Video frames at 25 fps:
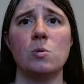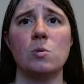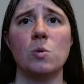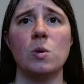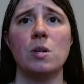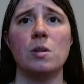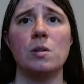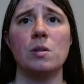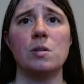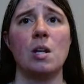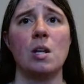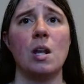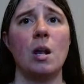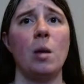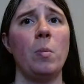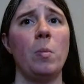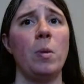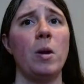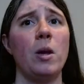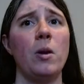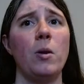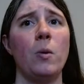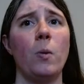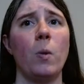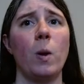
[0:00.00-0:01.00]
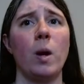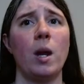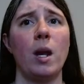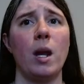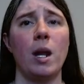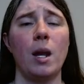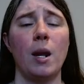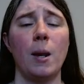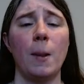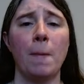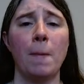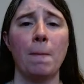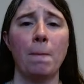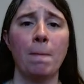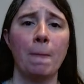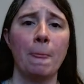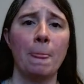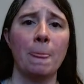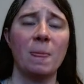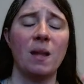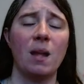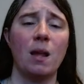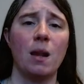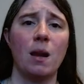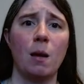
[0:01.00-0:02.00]
with is going to be green.
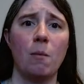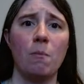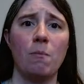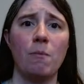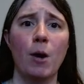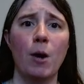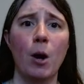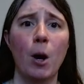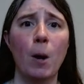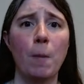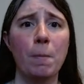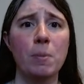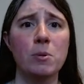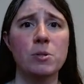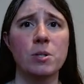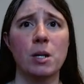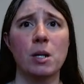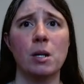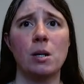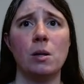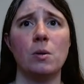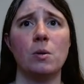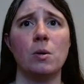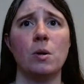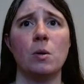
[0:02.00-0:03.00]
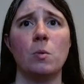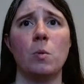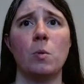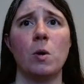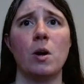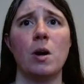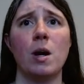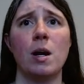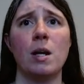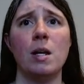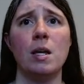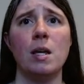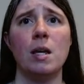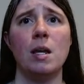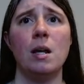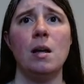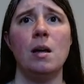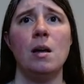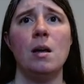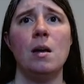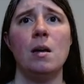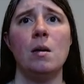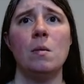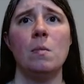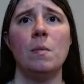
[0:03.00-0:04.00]
And I'm very particular in where I hit
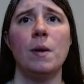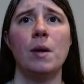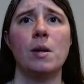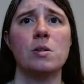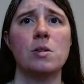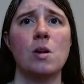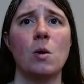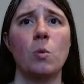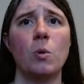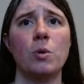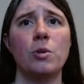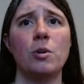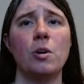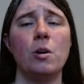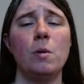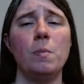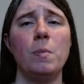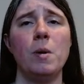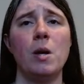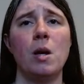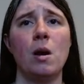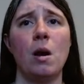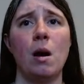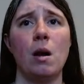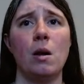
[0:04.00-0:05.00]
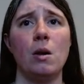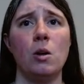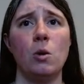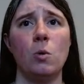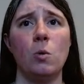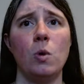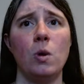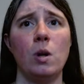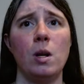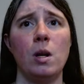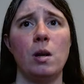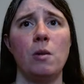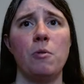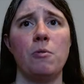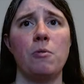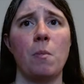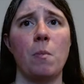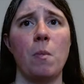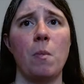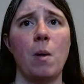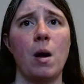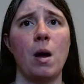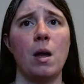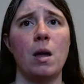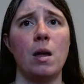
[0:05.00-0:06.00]
because I want there to be continuity from
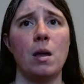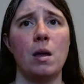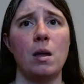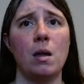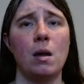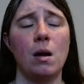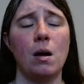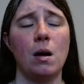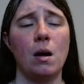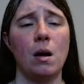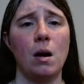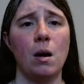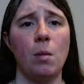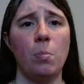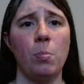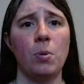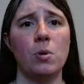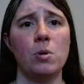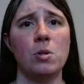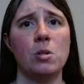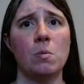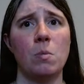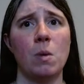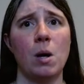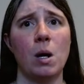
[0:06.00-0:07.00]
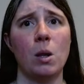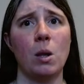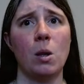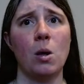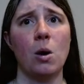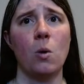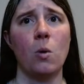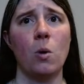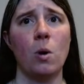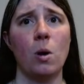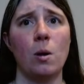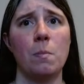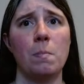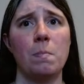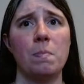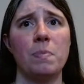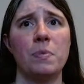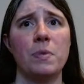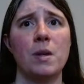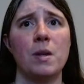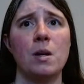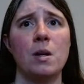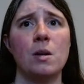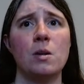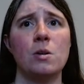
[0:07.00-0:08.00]
my upper to my lower.
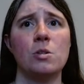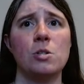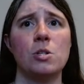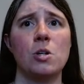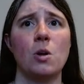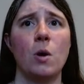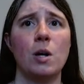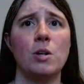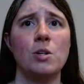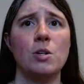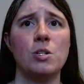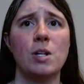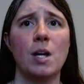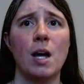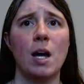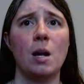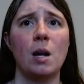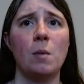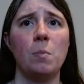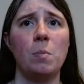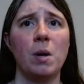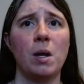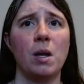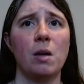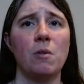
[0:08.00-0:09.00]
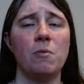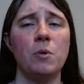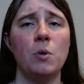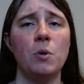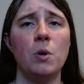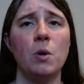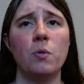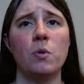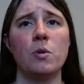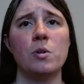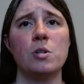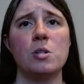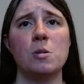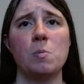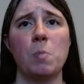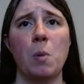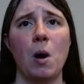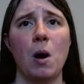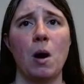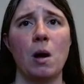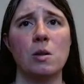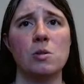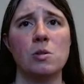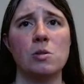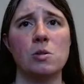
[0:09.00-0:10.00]
So I just kind of pick a few different
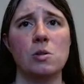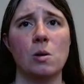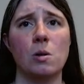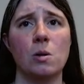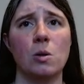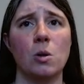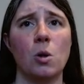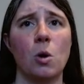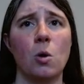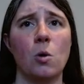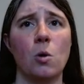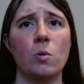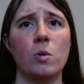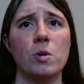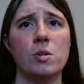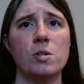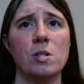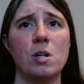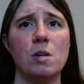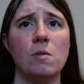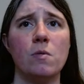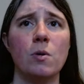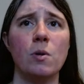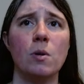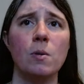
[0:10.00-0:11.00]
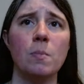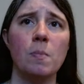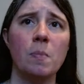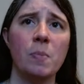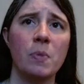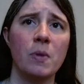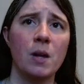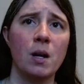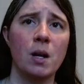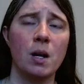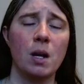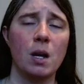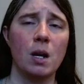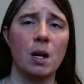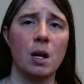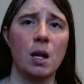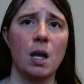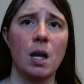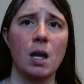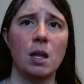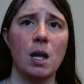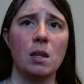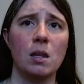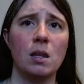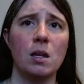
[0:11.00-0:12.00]
spots on the lower receiver and I
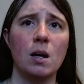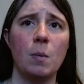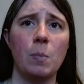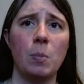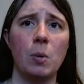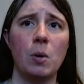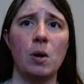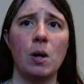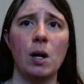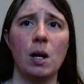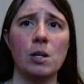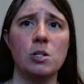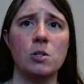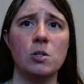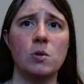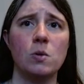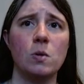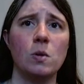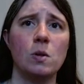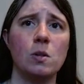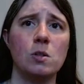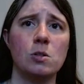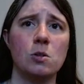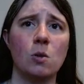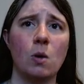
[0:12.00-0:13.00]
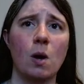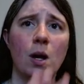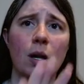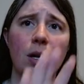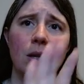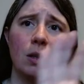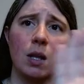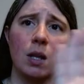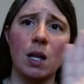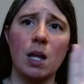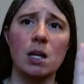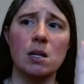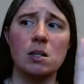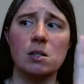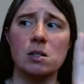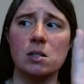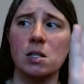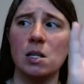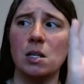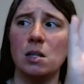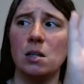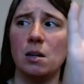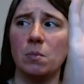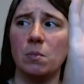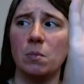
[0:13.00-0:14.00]
hang the upper next to it so I can
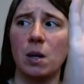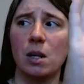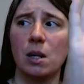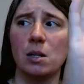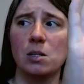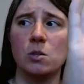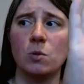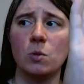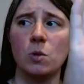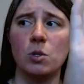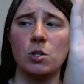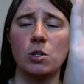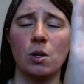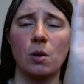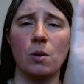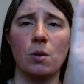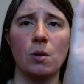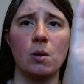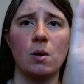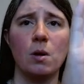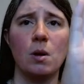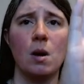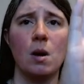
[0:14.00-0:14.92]
see them next to each other